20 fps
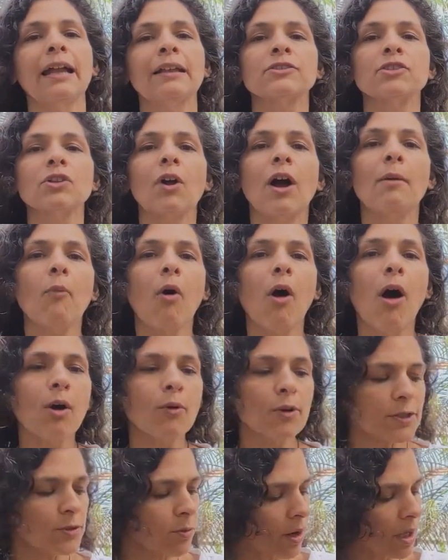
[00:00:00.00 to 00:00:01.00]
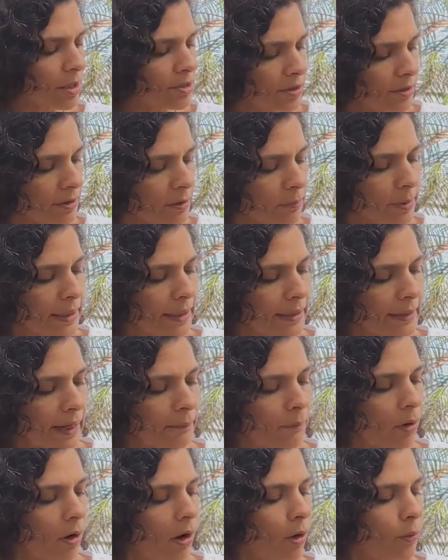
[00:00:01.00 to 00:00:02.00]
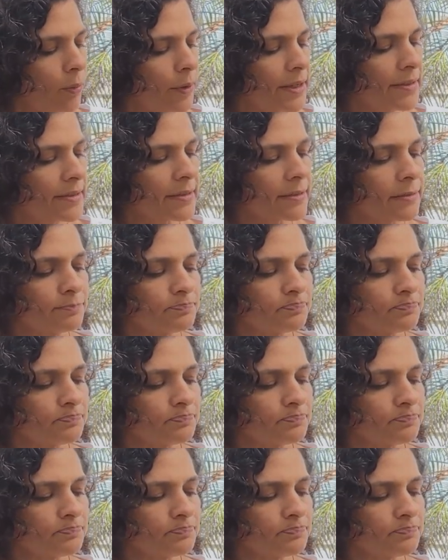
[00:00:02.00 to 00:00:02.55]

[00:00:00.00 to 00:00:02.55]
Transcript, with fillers: and so I'm always watching the beak. I'm always